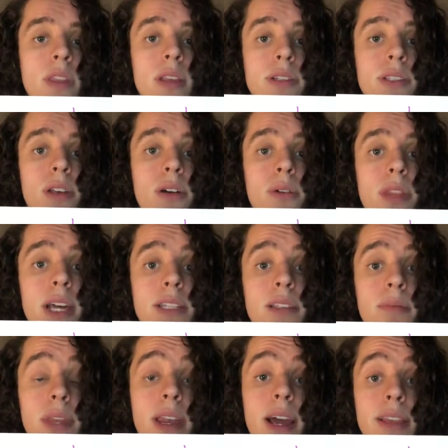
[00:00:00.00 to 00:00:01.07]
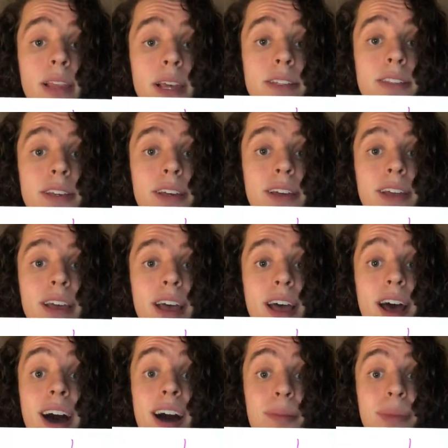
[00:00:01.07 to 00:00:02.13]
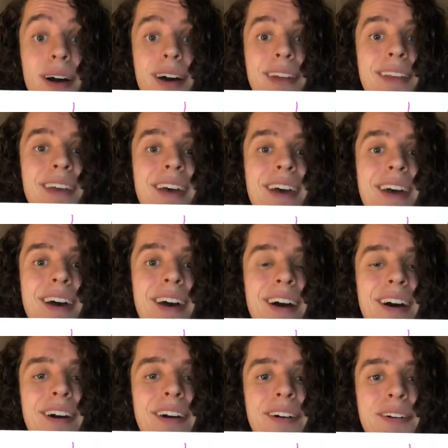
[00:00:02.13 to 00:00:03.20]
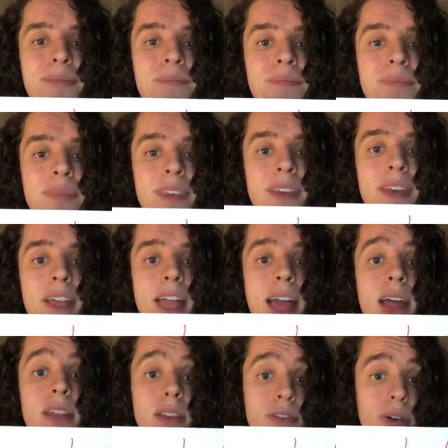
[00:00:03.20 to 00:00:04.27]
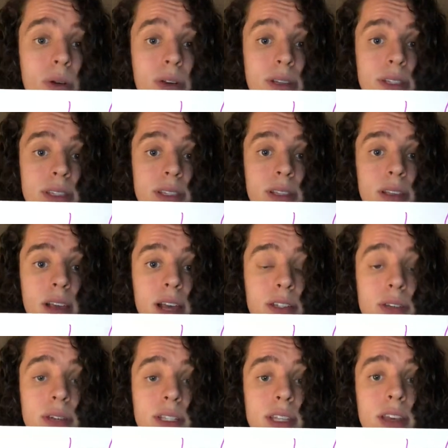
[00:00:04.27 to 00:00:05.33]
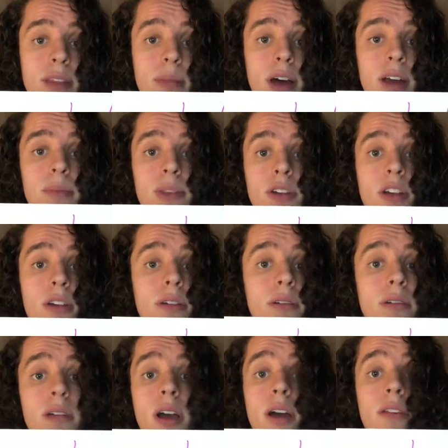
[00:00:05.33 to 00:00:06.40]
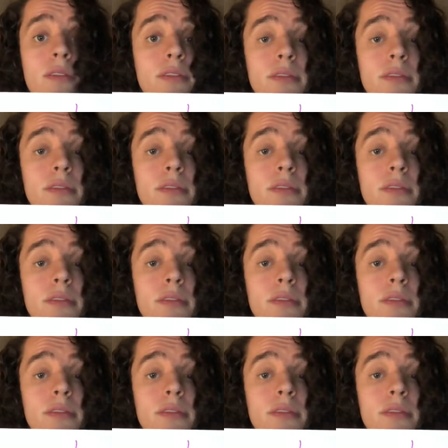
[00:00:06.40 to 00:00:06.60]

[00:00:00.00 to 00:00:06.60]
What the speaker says: So that's something I'd like to hop on. And then of course, as you can see on the bottom, there are